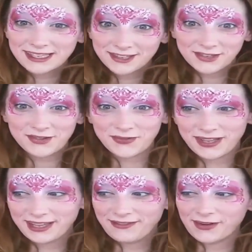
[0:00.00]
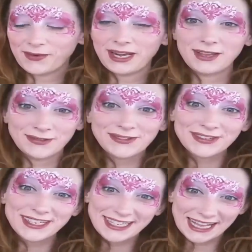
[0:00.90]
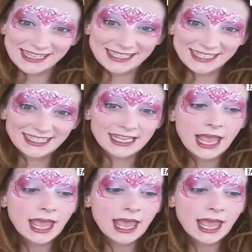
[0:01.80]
This is a really fun way to use your stencils.